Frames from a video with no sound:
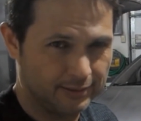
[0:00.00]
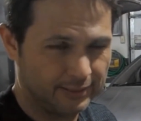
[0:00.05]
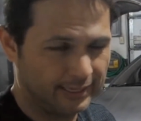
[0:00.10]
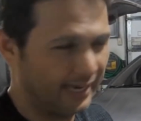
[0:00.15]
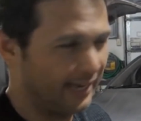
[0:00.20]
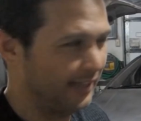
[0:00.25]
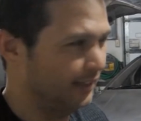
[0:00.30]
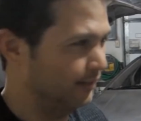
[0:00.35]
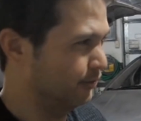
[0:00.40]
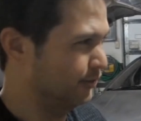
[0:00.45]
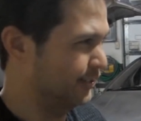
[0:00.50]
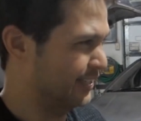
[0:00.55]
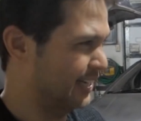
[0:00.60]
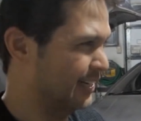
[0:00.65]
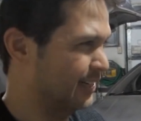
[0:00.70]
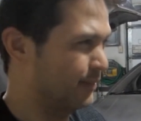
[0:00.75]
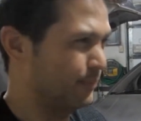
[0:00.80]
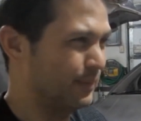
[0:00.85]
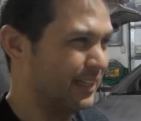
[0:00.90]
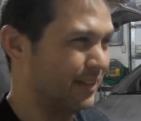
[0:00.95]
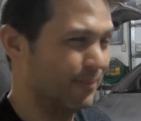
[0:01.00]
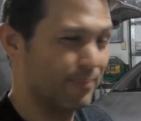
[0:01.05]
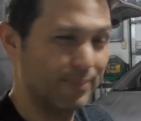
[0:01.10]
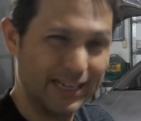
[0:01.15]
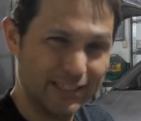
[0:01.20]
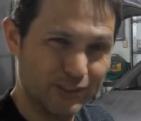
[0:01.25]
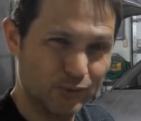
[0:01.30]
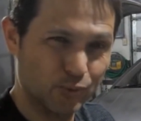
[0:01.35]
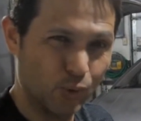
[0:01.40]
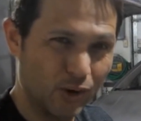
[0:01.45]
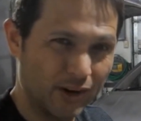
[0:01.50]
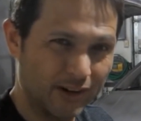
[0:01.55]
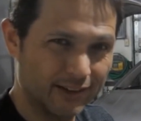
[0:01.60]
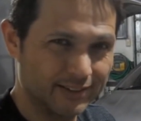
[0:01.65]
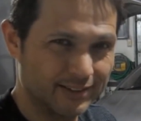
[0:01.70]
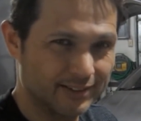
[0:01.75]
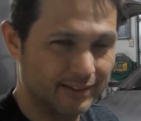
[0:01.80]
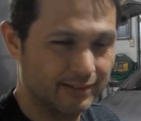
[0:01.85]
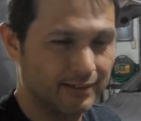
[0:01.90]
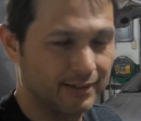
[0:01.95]
Okay, those tend to be the best
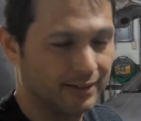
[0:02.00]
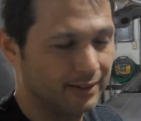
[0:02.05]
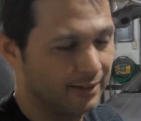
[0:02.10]
ones.